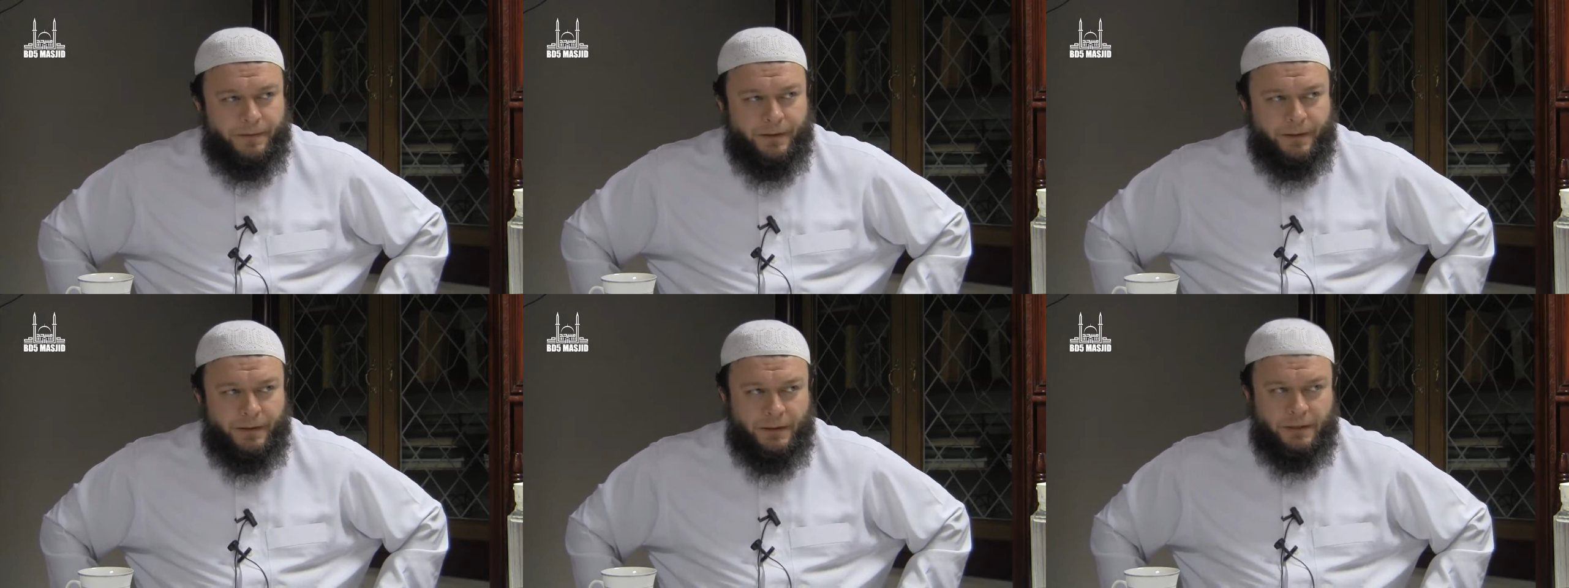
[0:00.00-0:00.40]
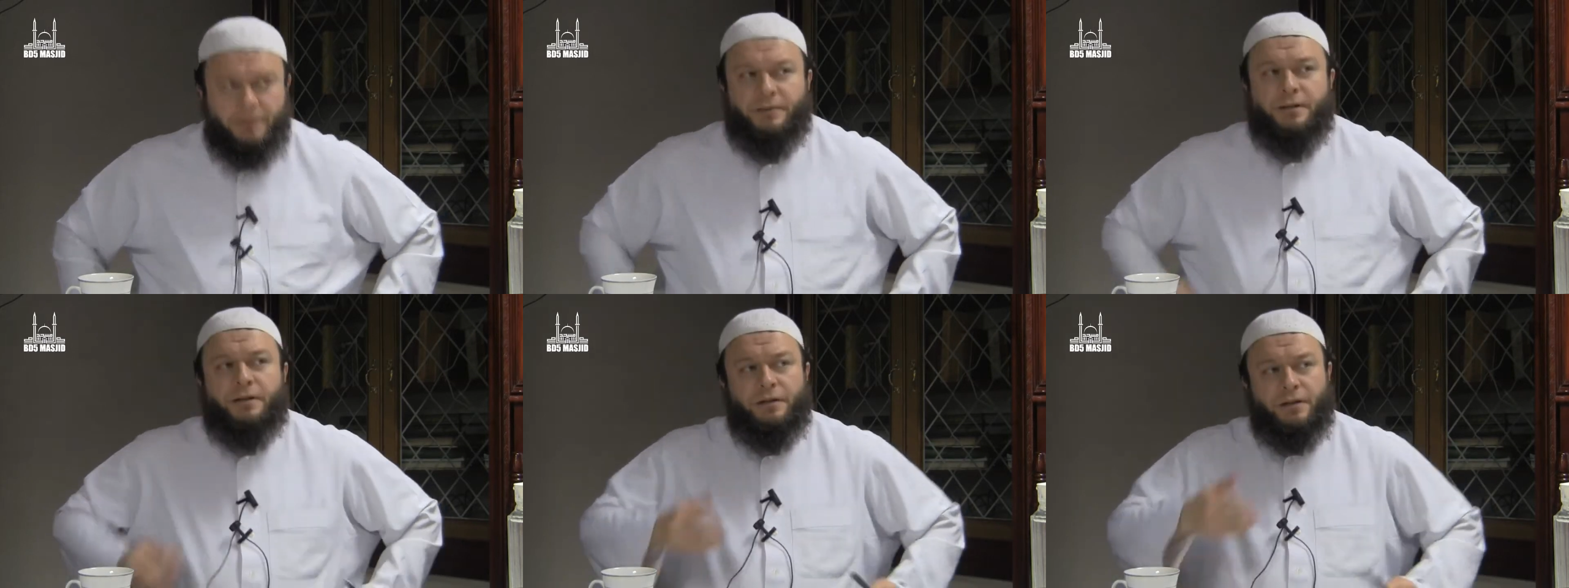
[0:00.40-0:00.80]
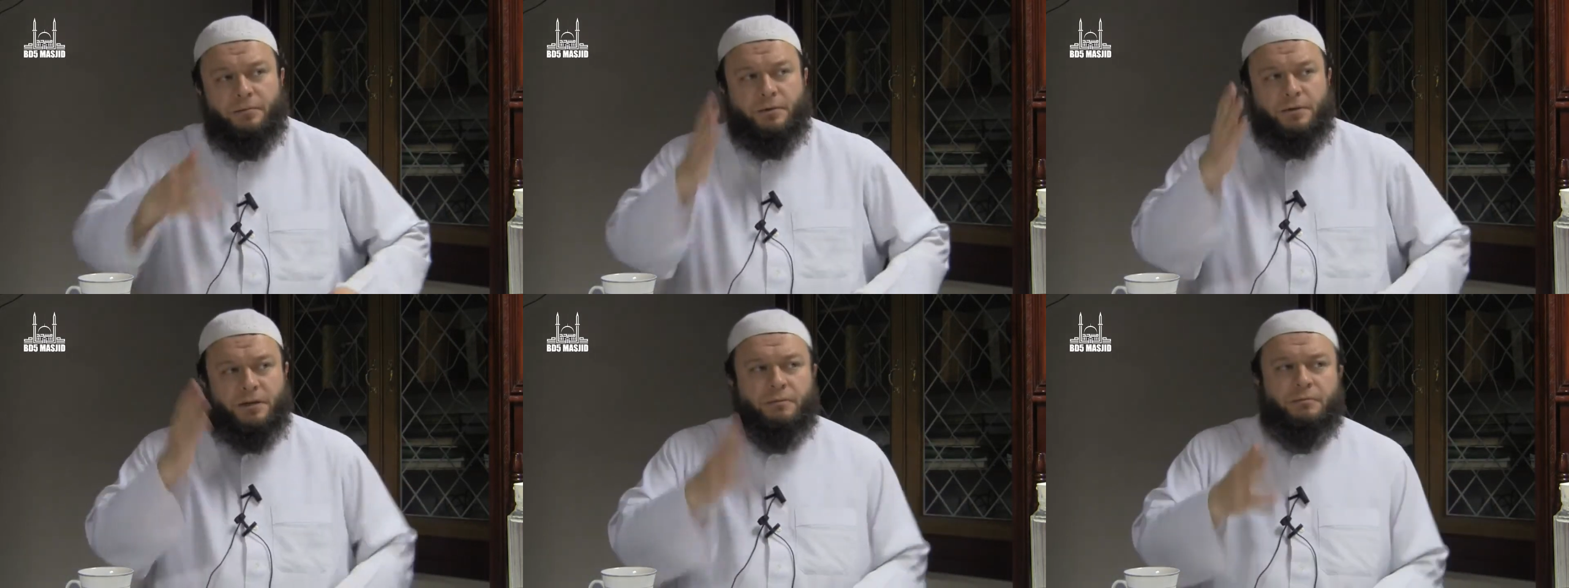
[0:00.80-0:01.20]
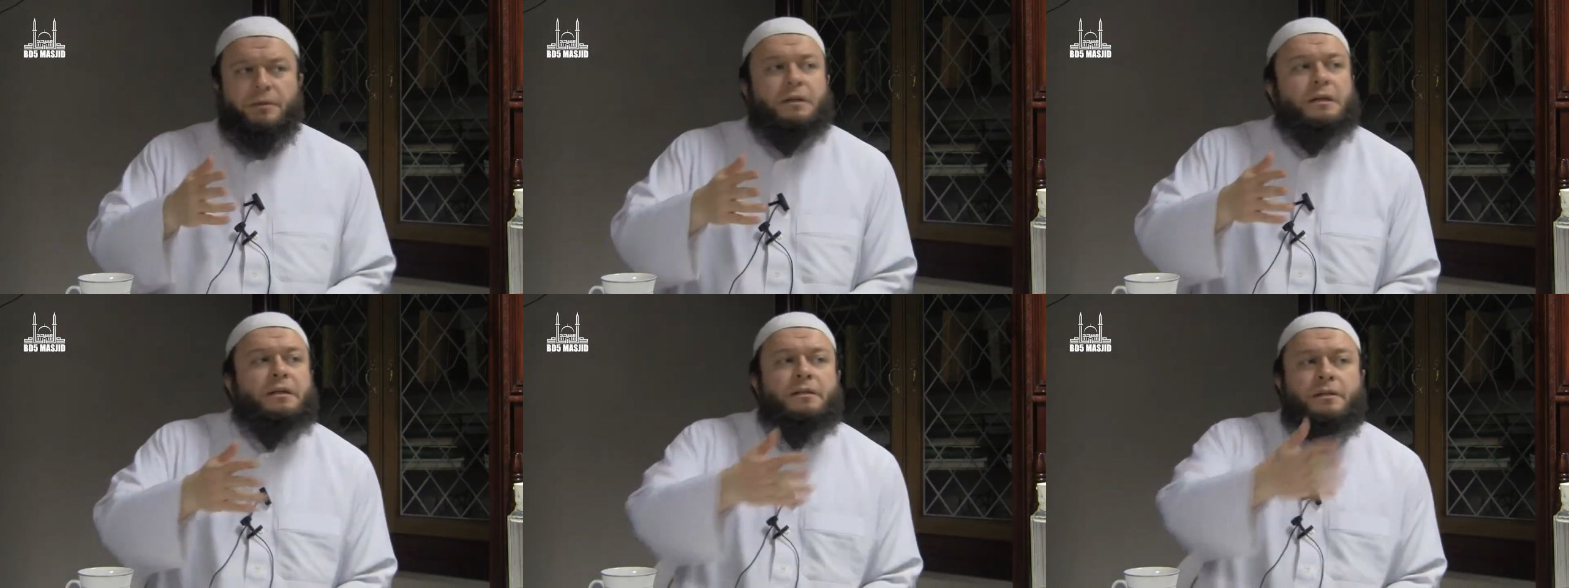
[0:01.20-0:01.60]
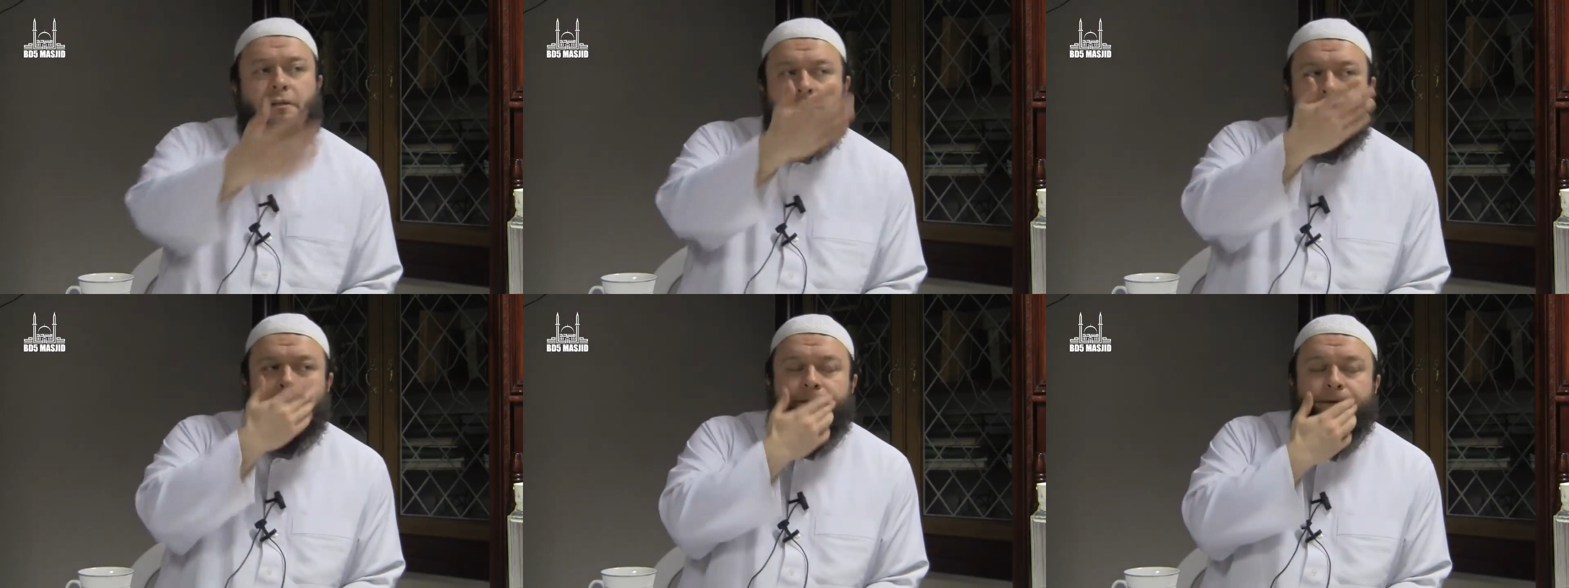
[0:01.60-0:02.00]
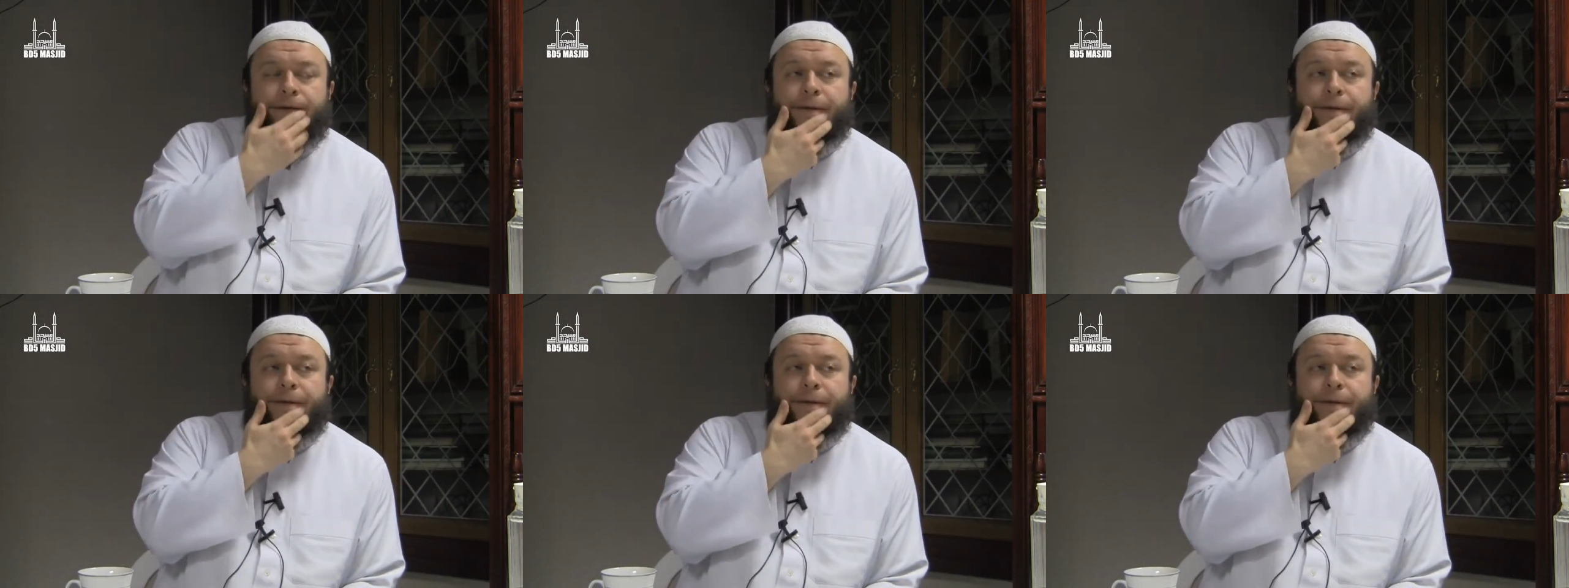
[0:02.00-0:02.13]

And he sent him as Amir, and he,